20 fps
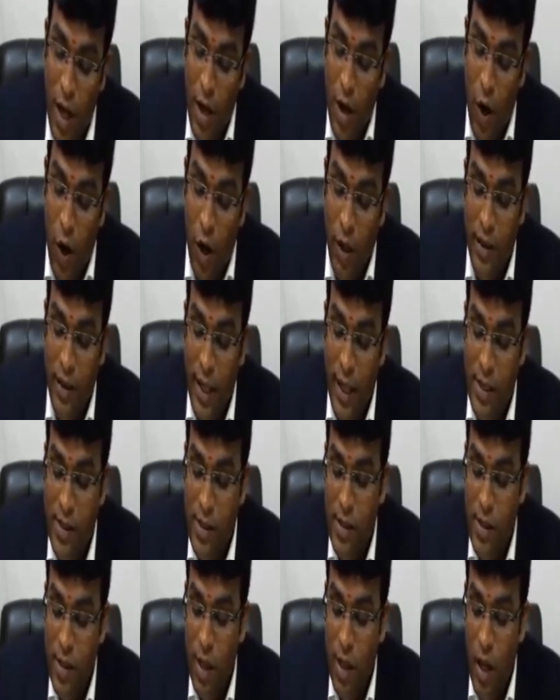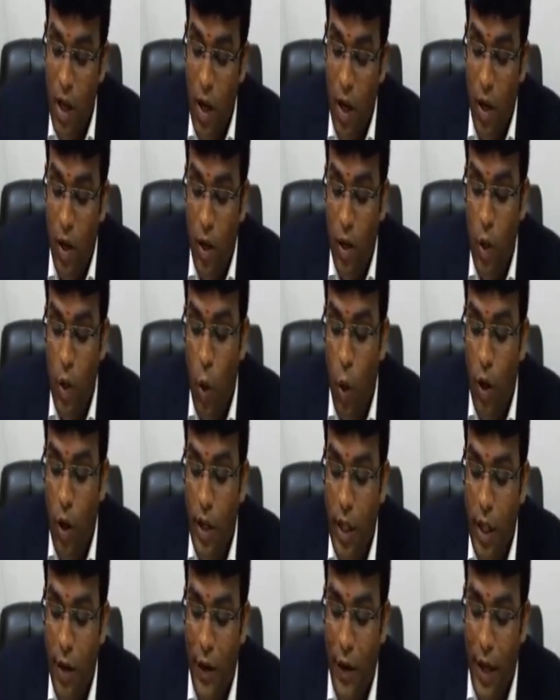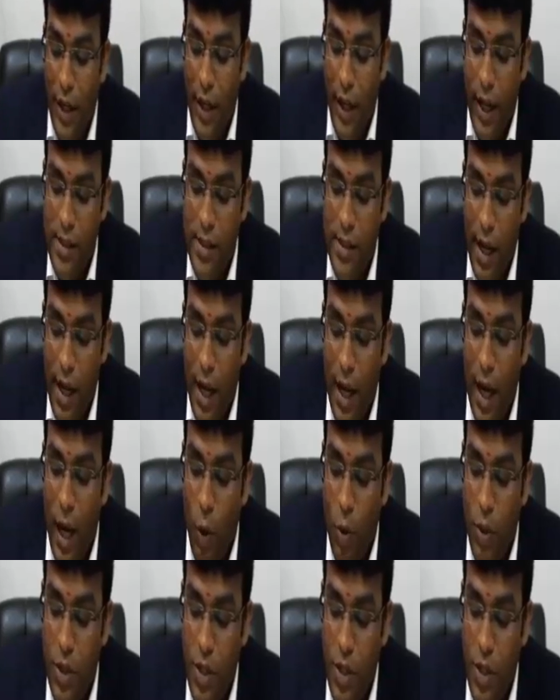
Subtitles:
On this, no refund is allowed.